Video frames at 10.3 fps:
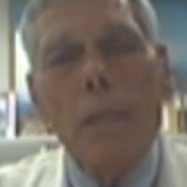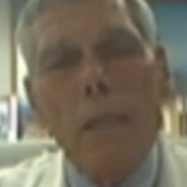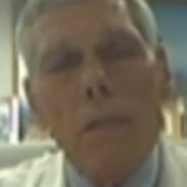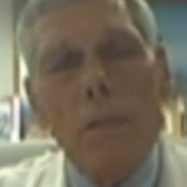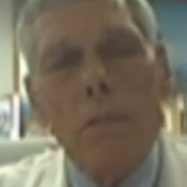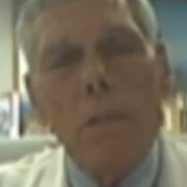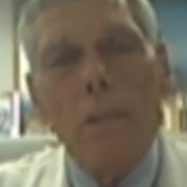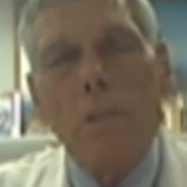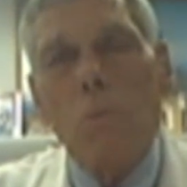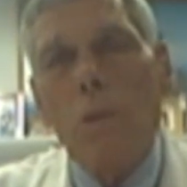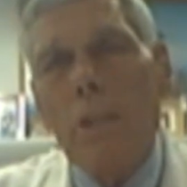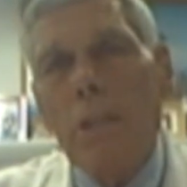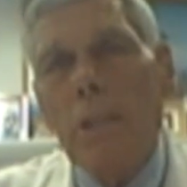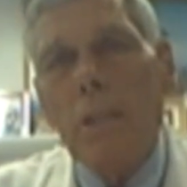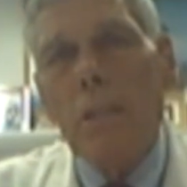the handles. It's 1
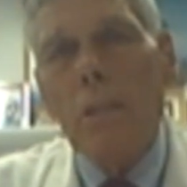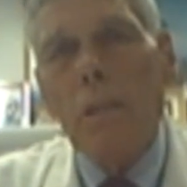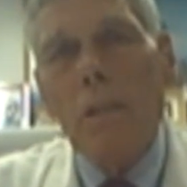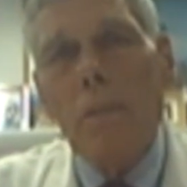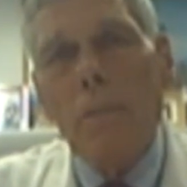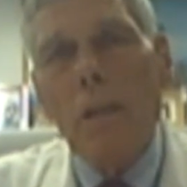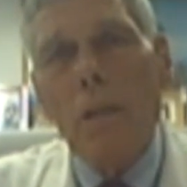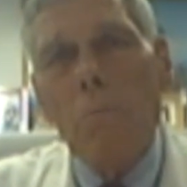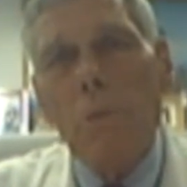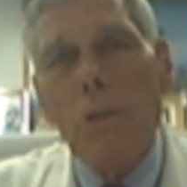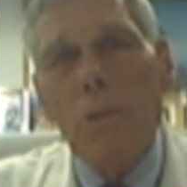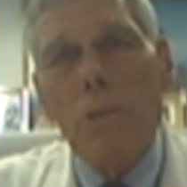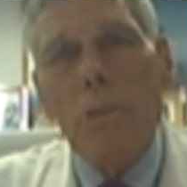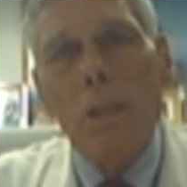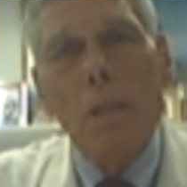year,
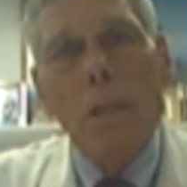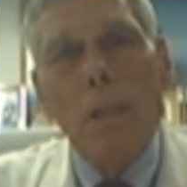non-abuse.